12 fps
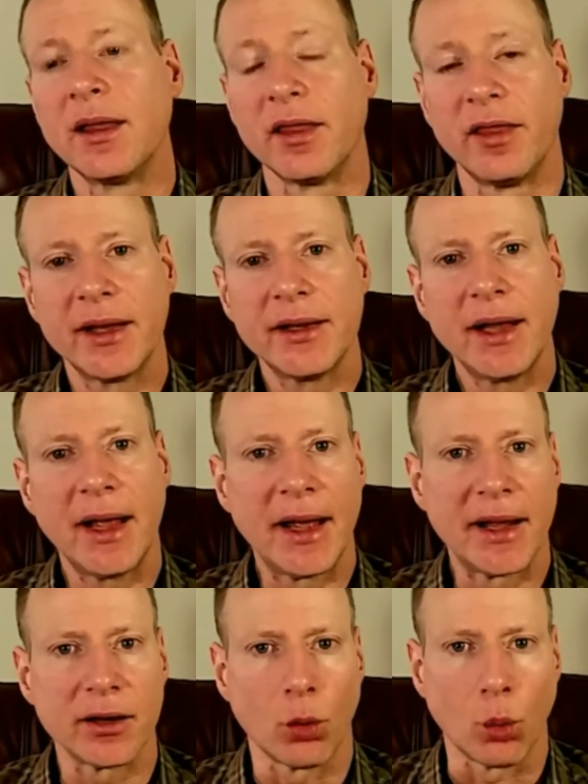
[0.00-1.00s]
Then
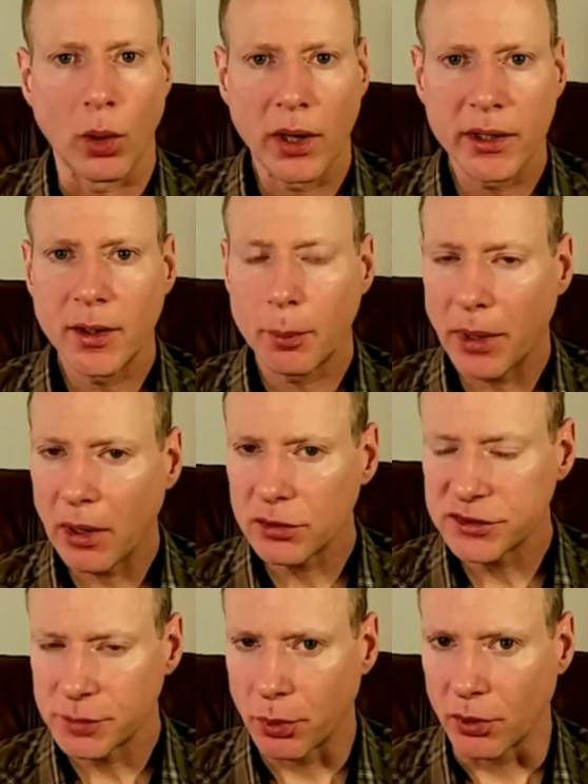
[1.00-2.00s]
at one
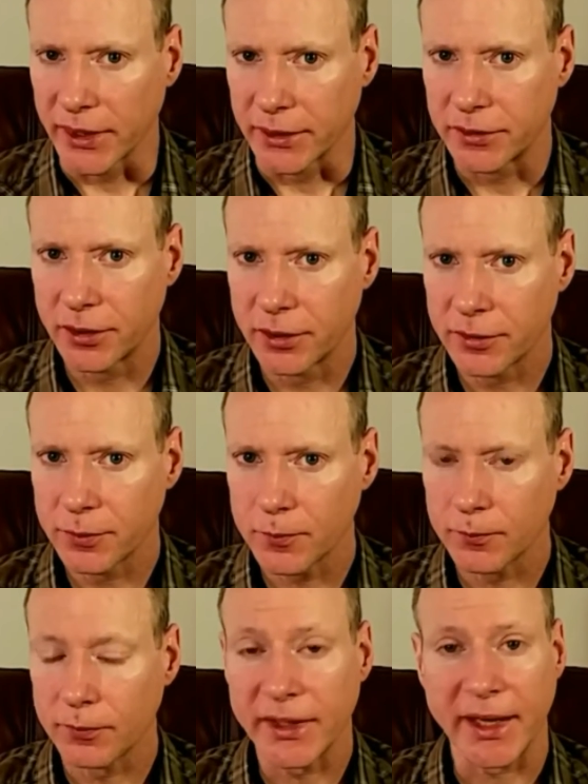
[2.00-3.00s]
pulse point,
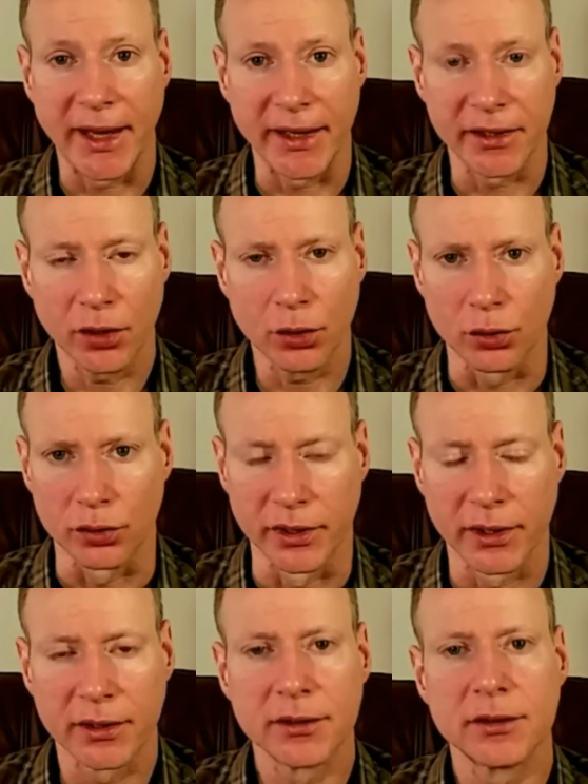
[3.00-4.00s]
a
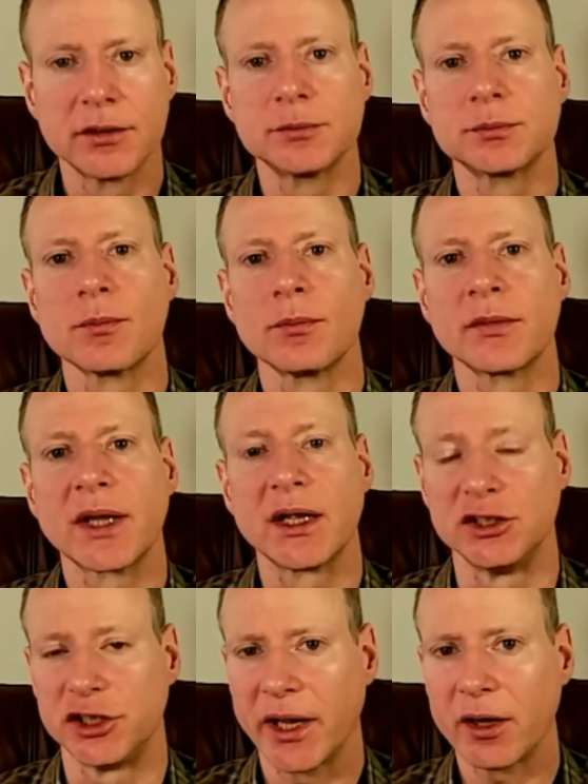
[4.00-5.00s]
node
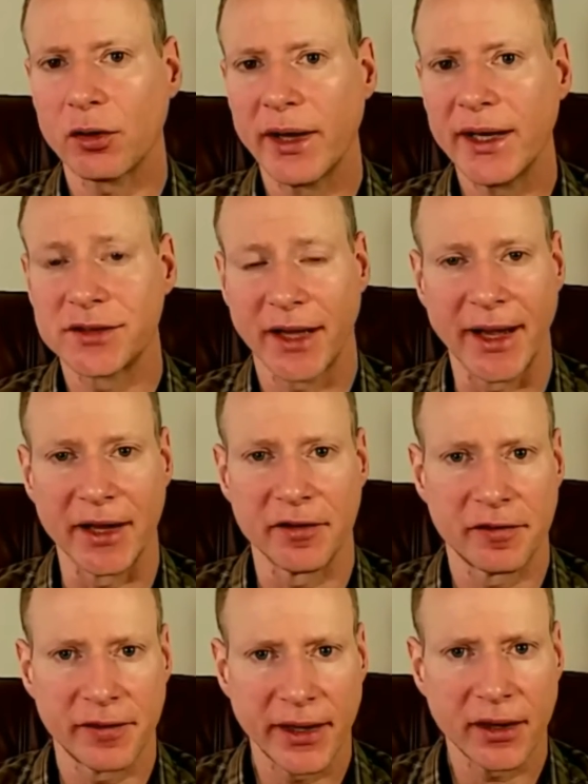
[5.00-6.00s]
generates a
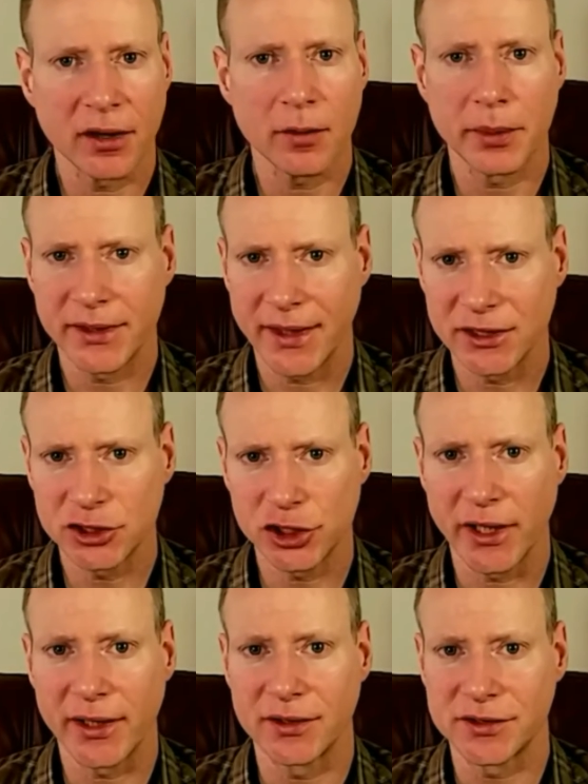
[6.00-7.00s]

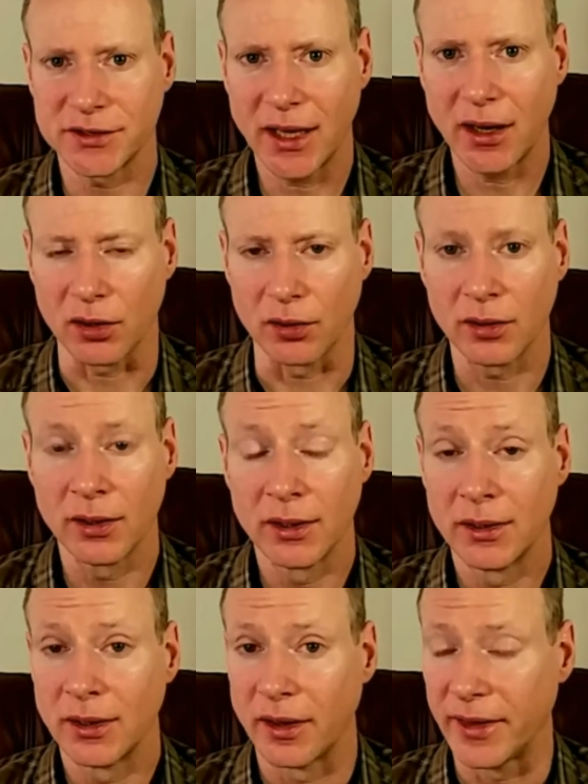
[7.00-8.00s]
fear-potentiated startle
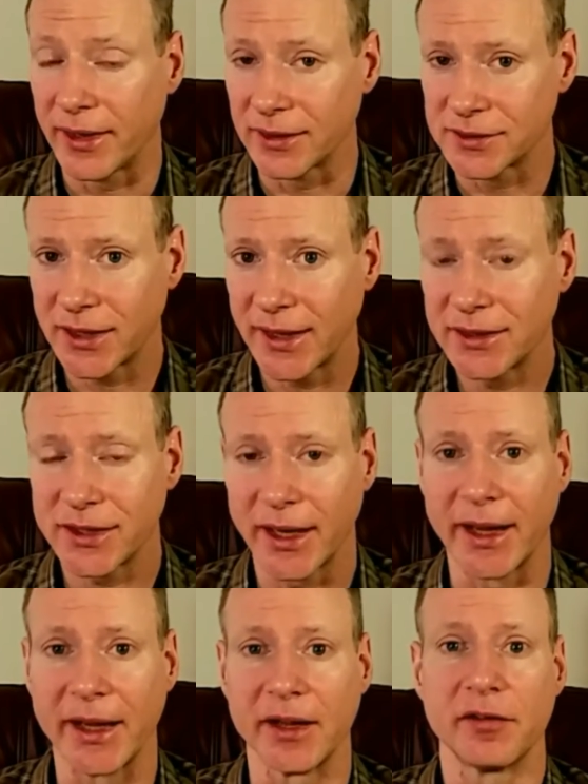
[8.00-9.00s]
that incites
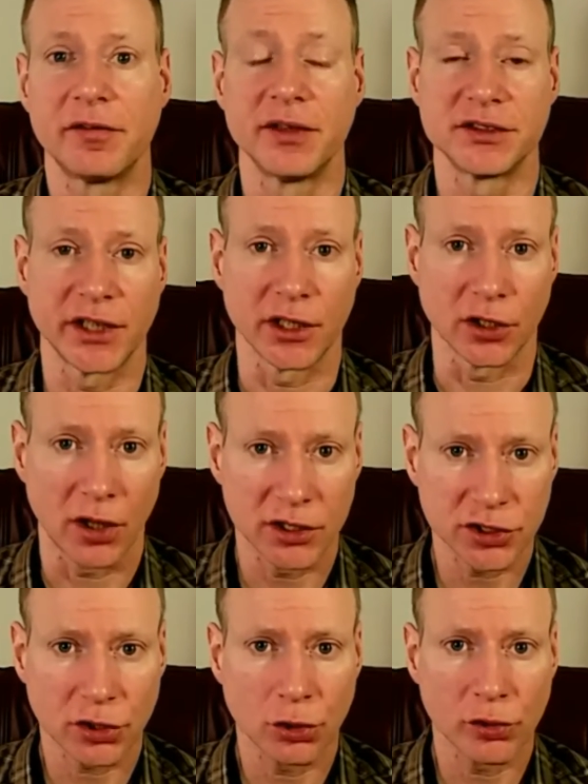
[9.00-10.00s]
a
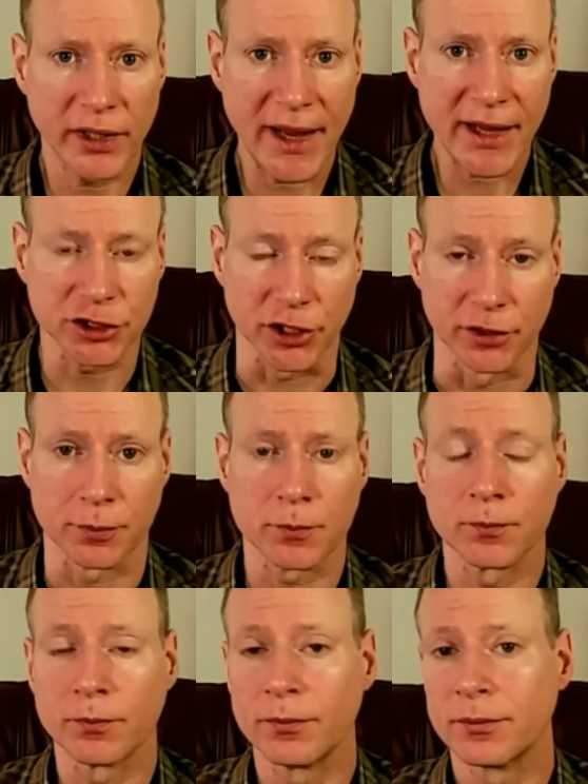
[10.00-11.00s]
physiological reaction.
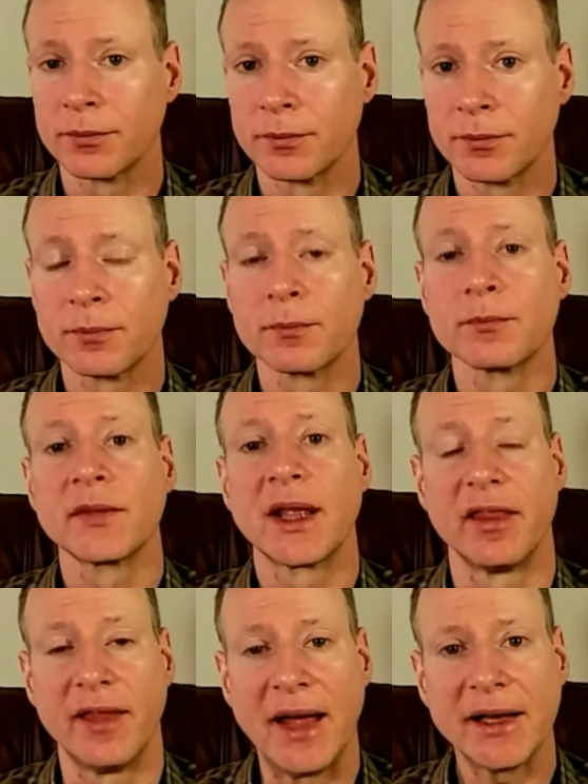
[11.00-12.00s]

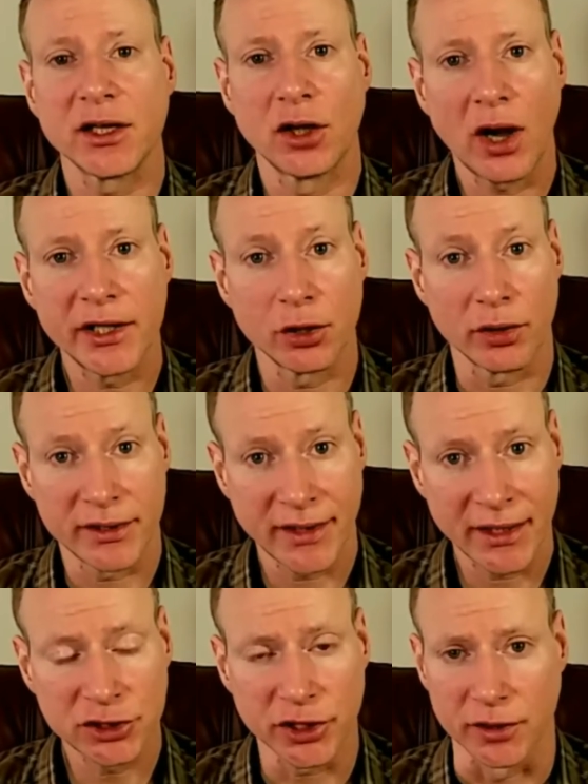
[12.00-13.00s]
That got your
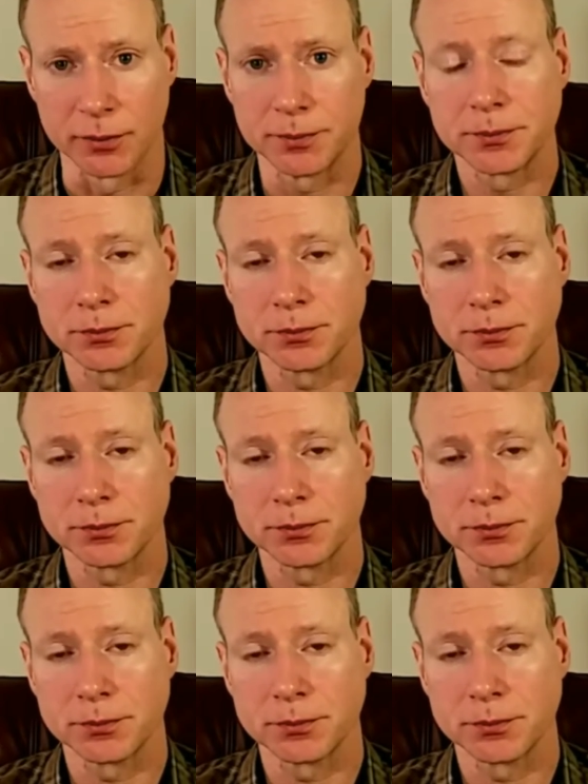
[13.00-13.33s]
attention.